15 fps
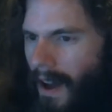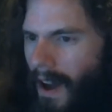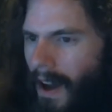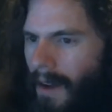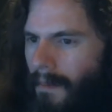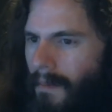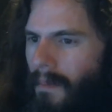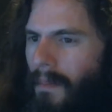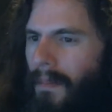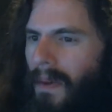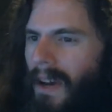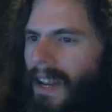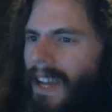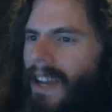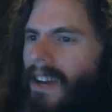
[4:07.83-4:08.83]
um,
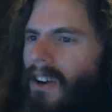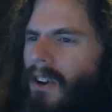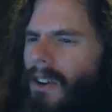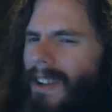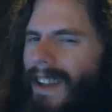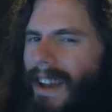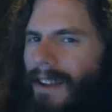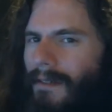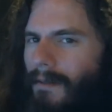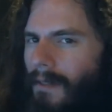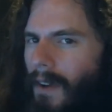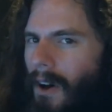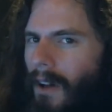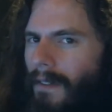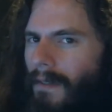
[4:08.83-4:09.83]
but he could get
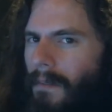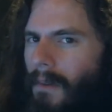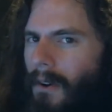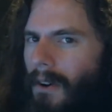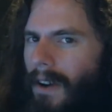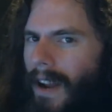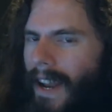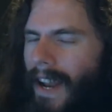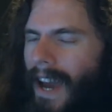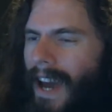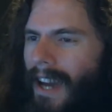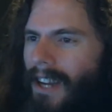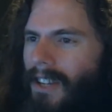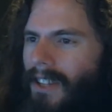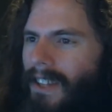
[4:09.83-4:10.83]
involved more and
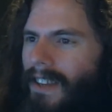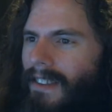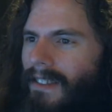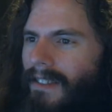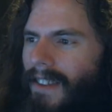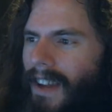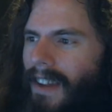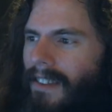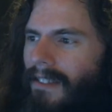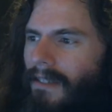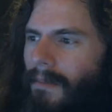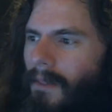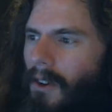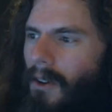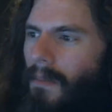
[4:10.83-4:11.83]
actually state
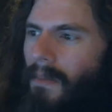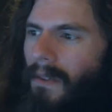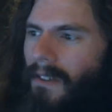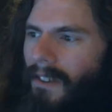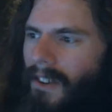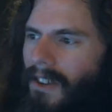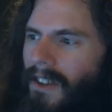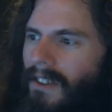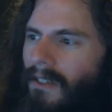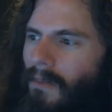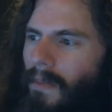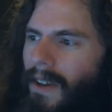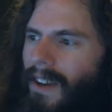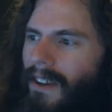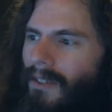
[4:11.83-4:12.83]
some good positions
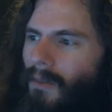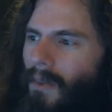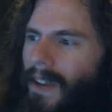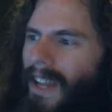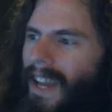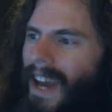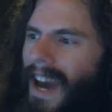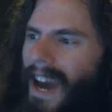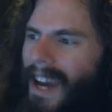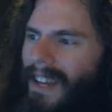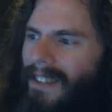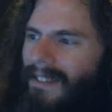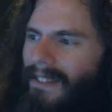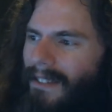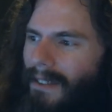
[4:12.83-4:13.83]
because when he
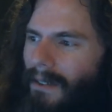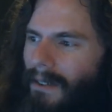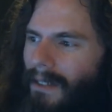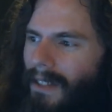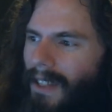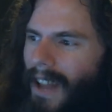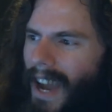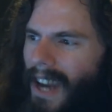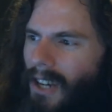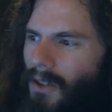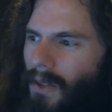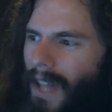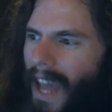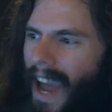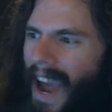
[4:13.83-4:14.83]
acts, uh,
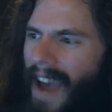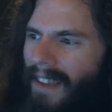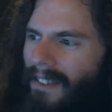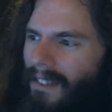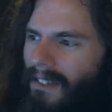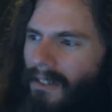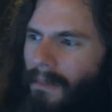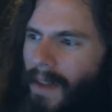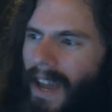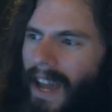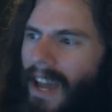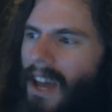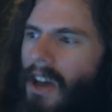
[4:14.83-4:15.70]
actually asks me